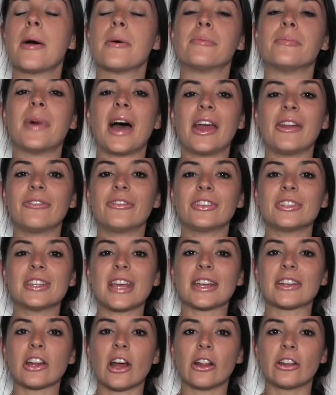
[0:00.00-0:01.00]
mindful
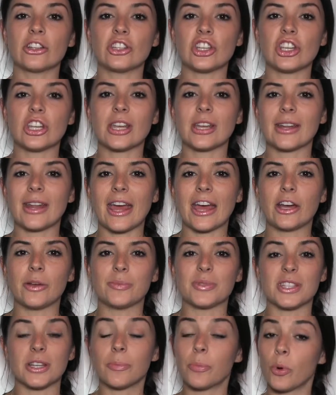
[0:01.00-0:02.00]
technology can
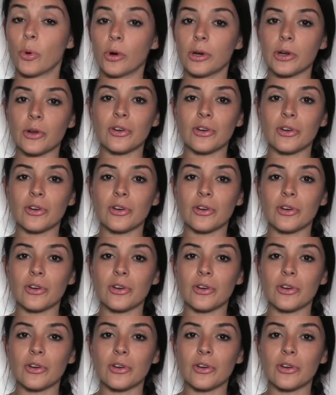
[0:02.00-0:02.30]
help support